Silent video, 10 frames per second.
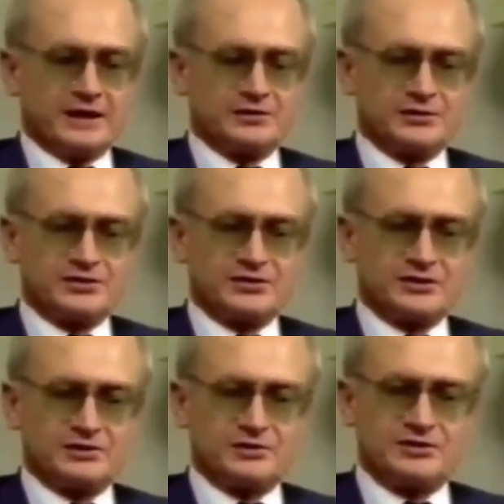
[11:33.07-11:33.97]
uh, to,
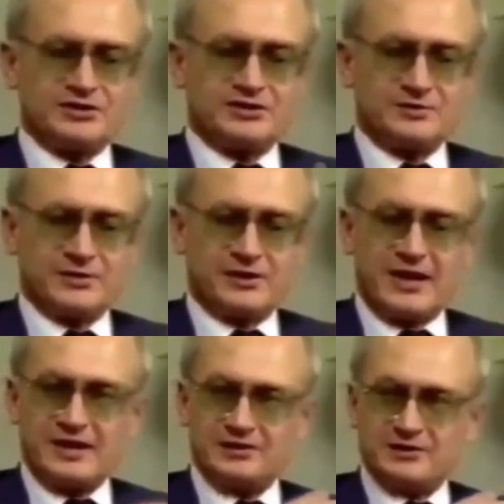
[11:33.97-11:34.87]
to
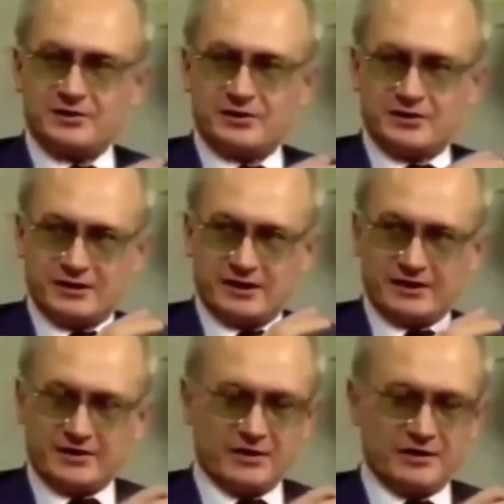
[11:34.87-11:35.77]
destabilize your uh,
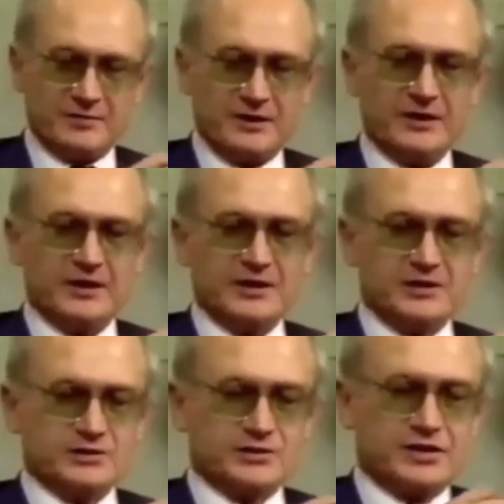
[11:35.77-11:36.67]
economy,
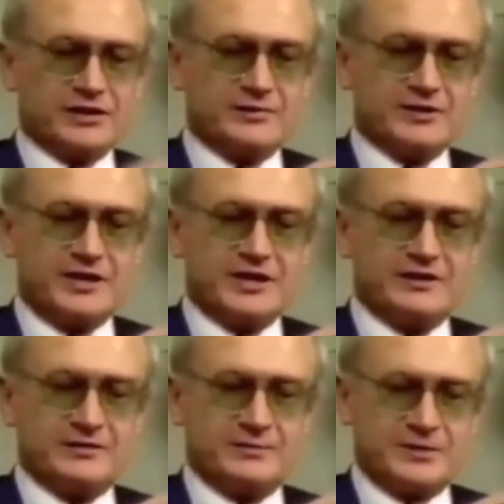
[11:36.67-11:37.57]
to
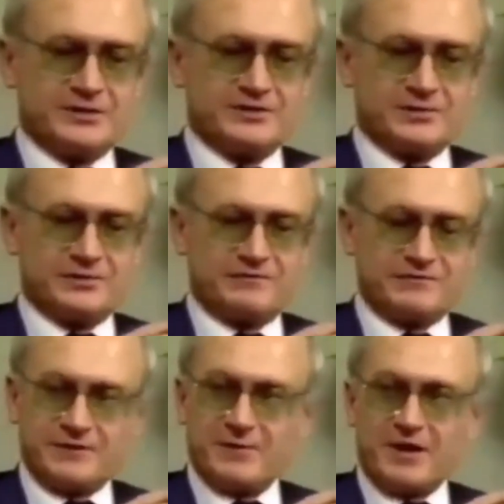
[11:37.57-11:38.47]
eliminate the principle
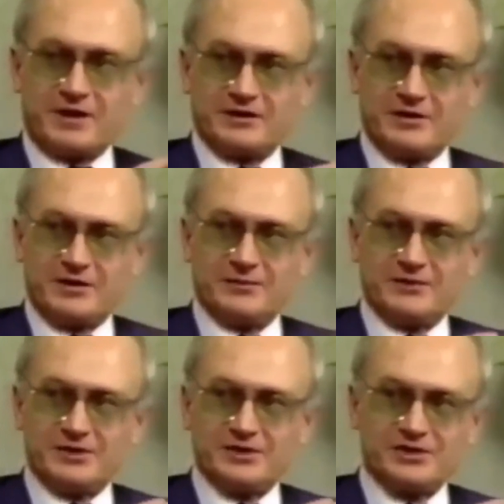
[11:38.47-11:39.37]
of free market
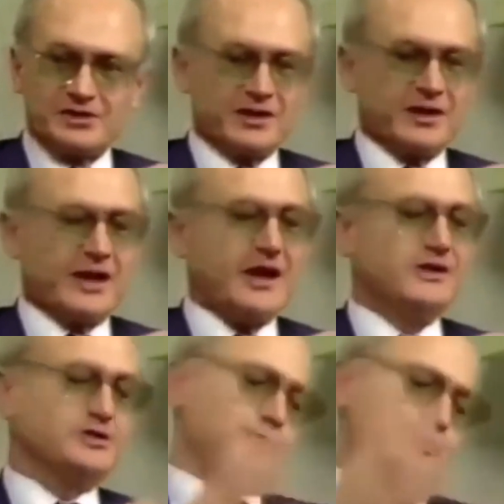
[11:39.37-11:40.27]
competition,
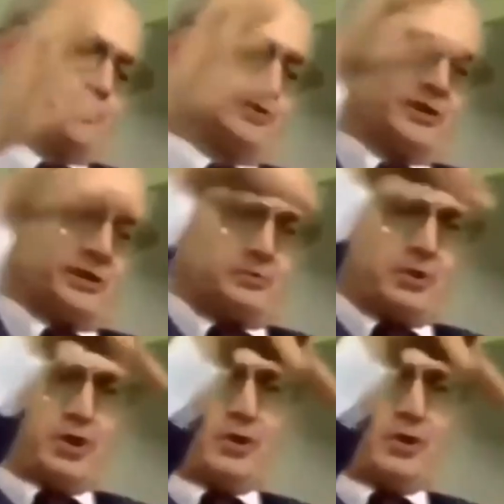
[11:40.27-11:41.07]
and to put a